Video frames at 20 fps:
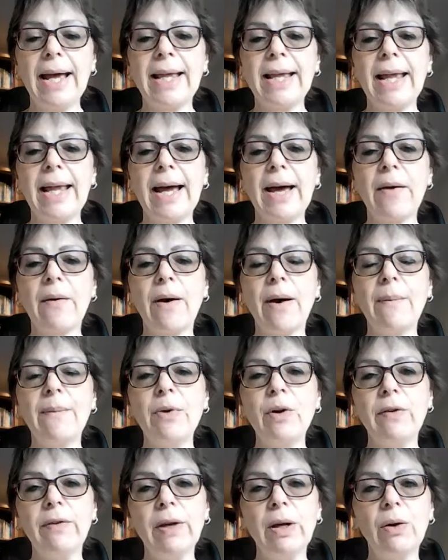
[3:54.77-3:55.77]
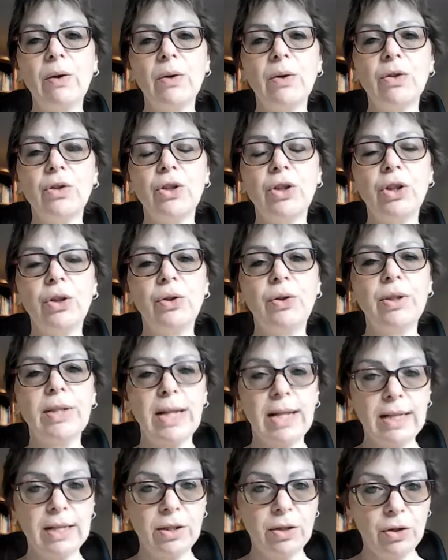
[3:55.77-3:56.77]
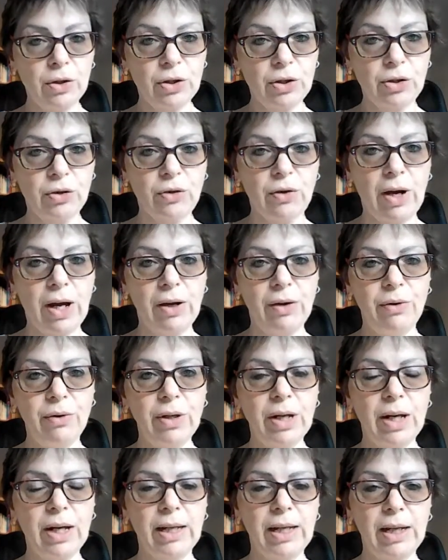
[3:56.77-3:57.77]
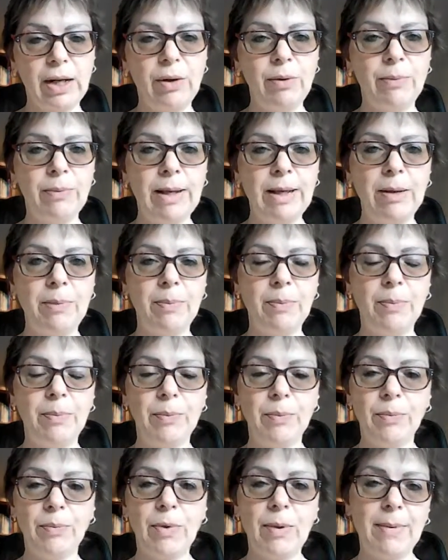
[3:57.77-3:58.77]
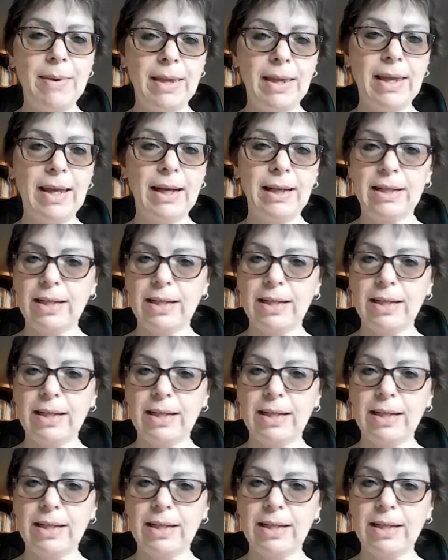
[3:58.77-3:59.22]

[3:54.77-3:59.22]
Now, moving on to testosterone, I know many women think